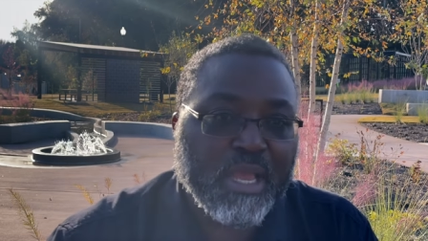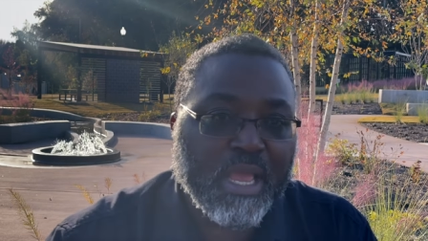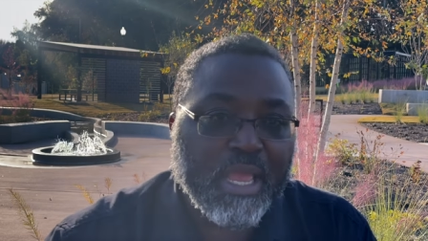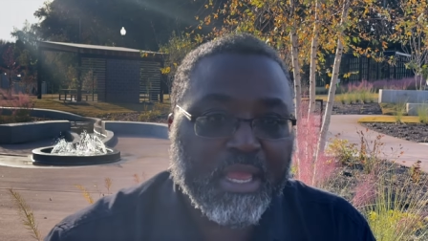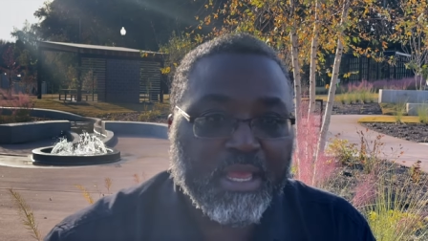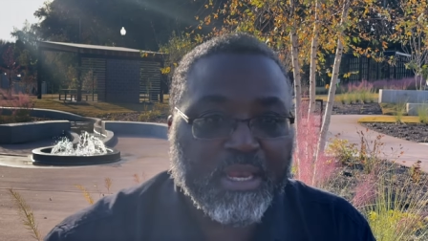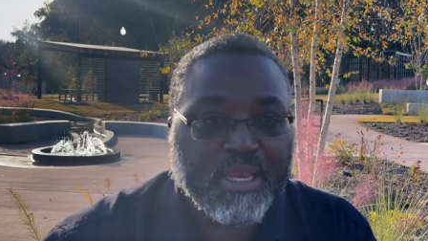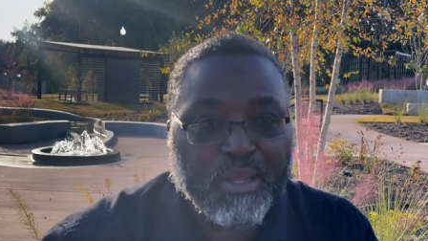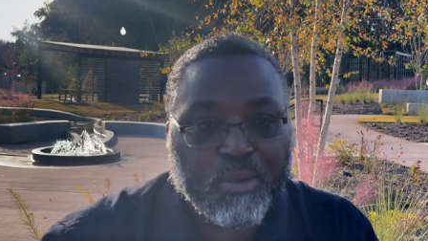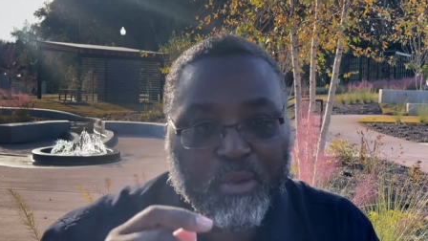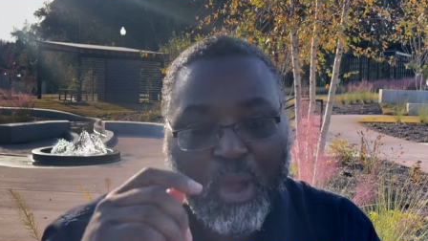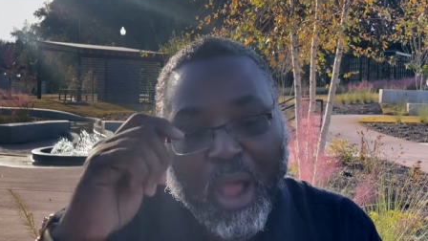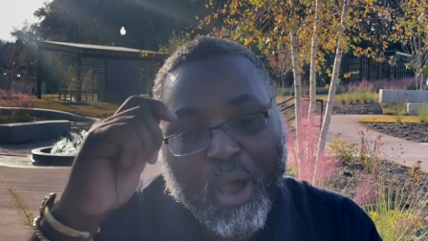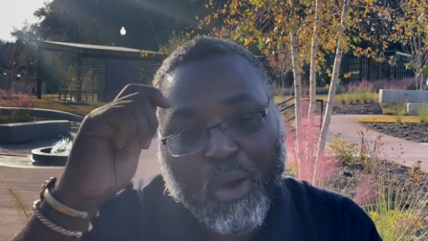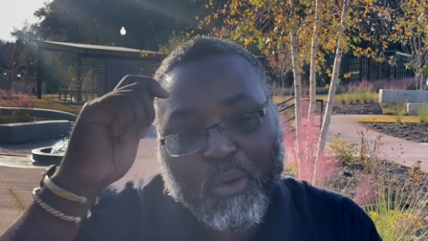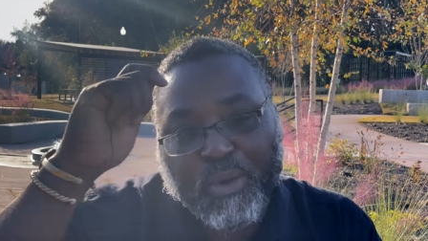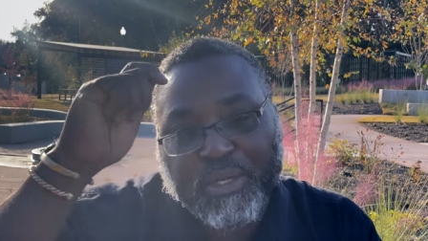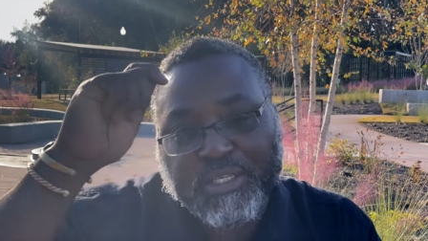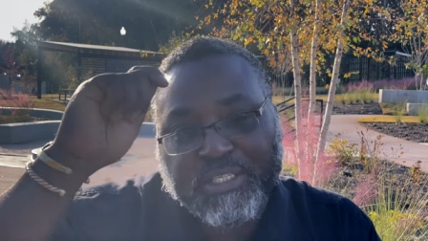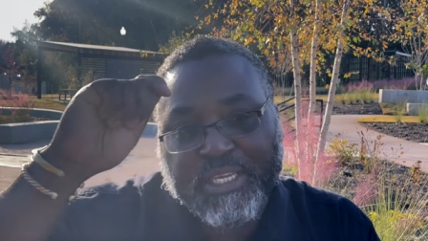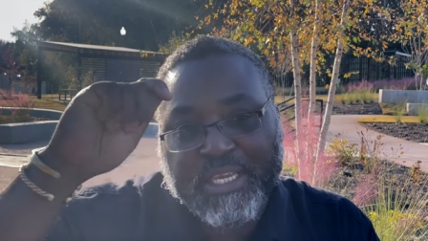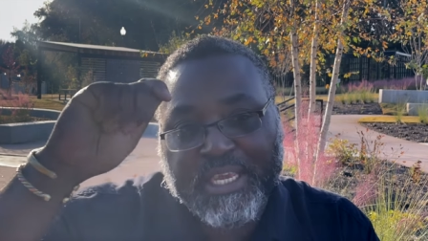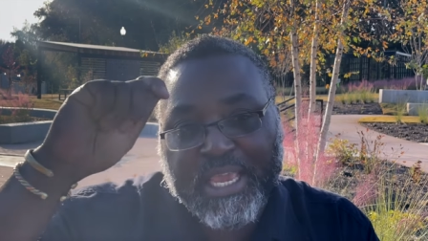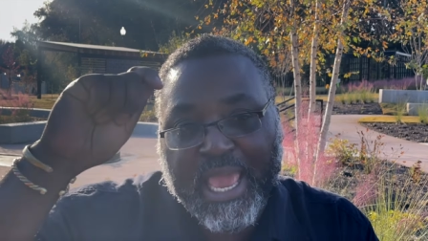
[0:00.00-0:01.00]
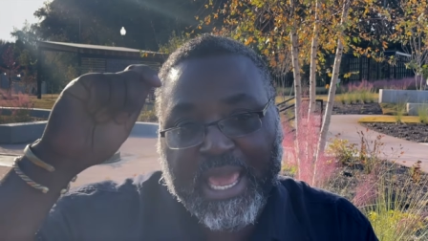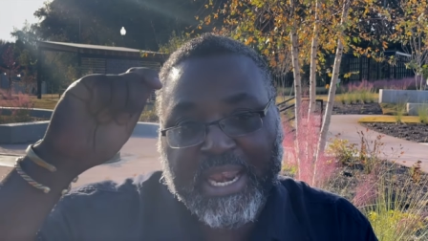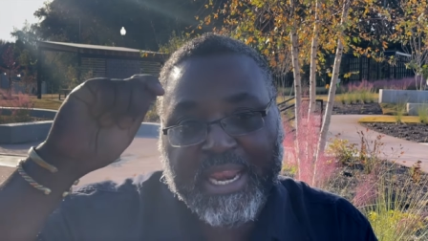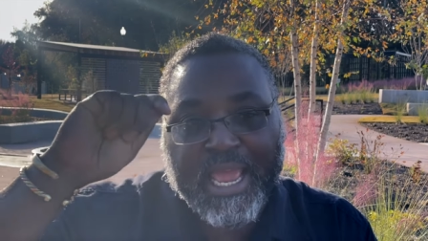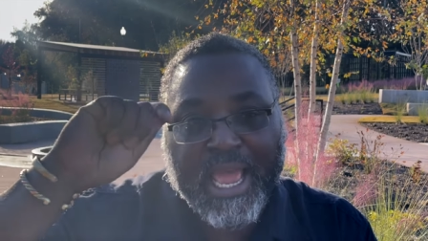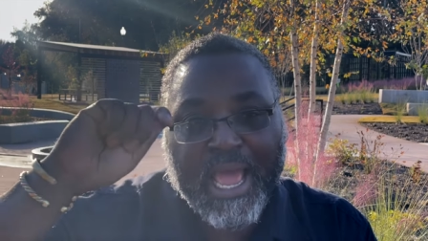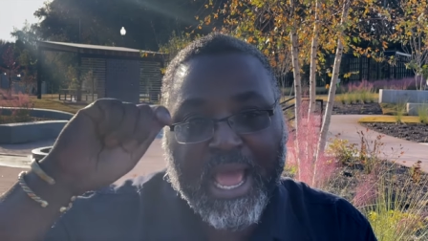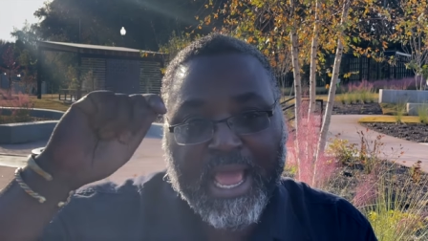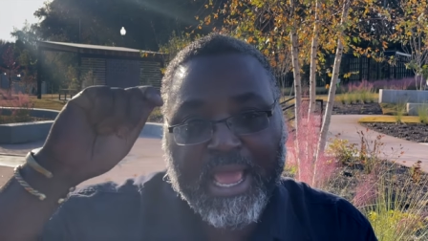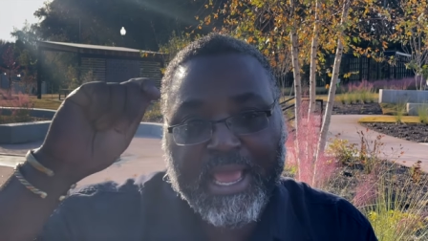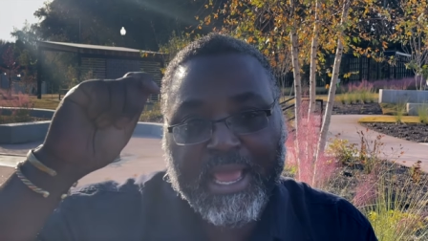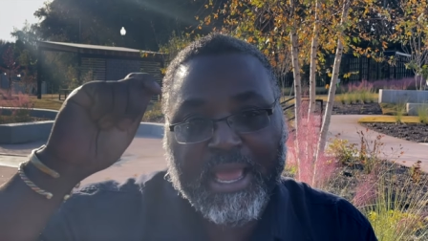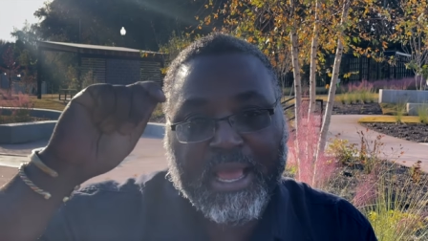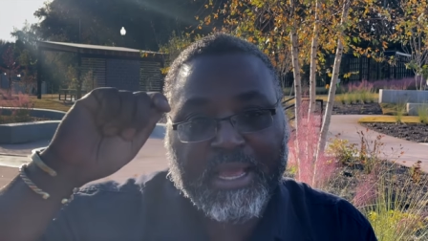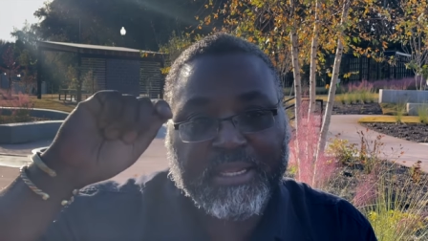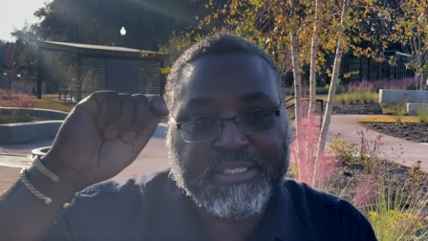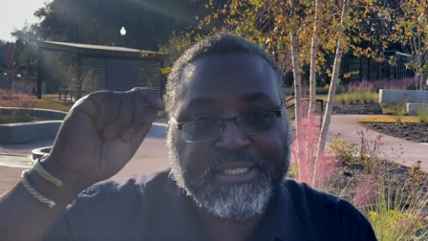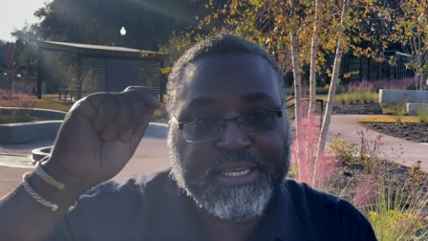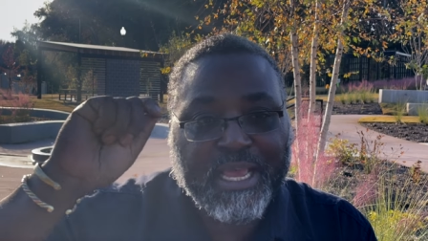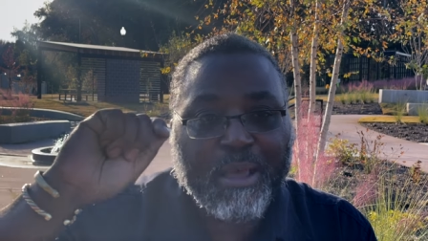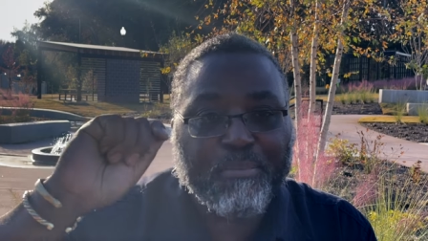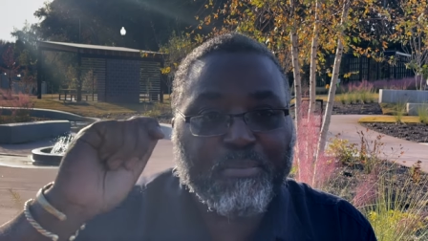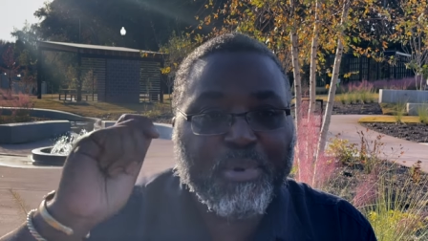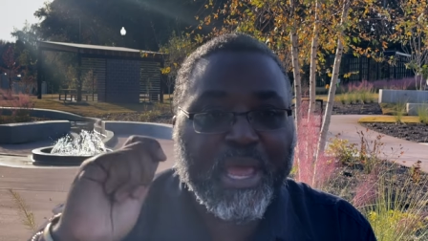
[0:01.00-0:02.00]
and he always he had a hat, a
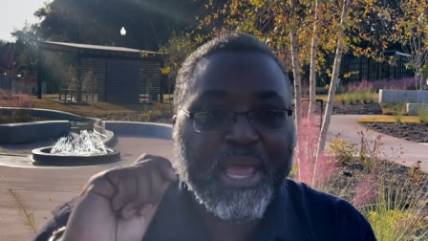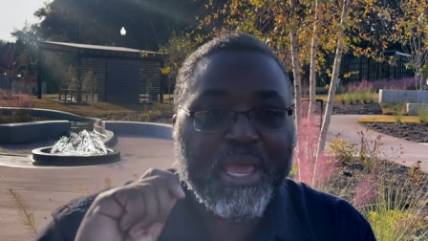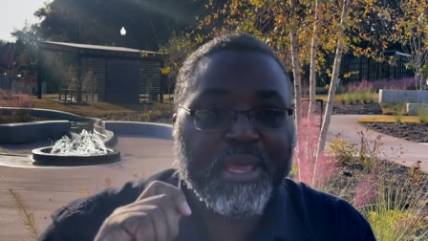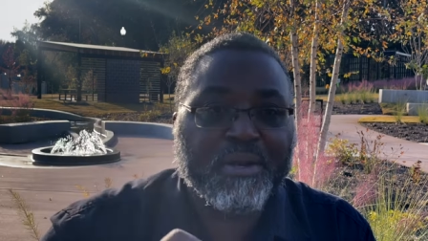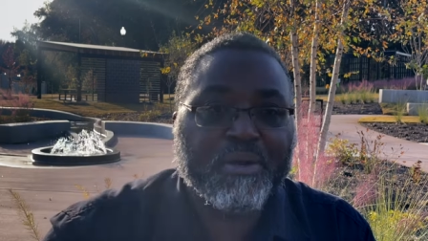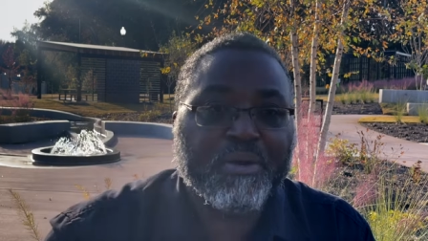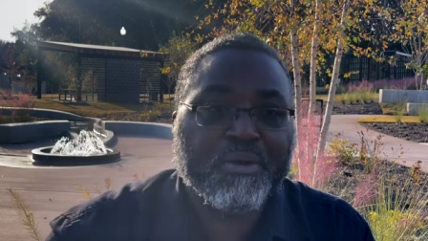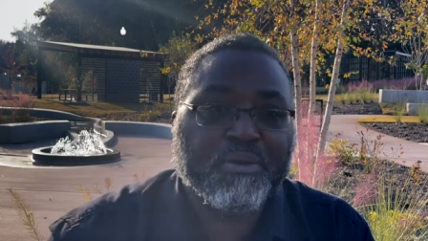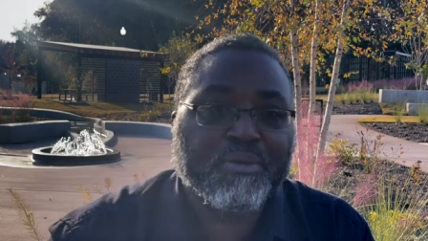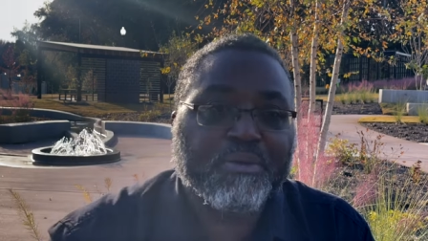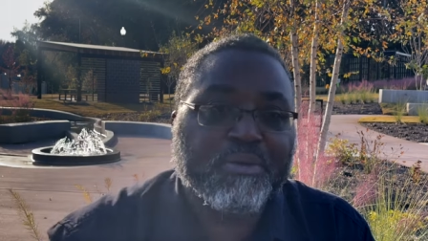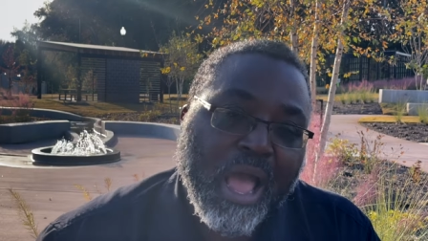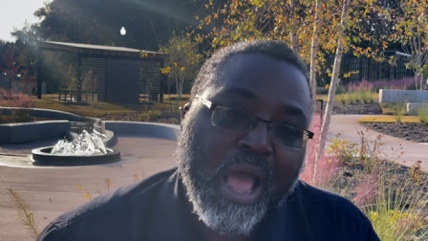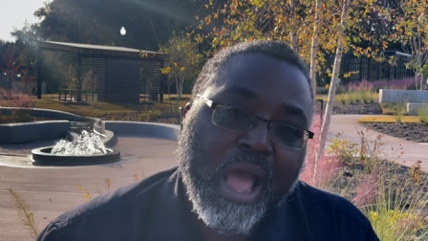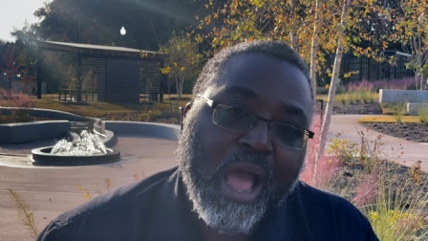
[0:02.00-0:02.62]
top hat on.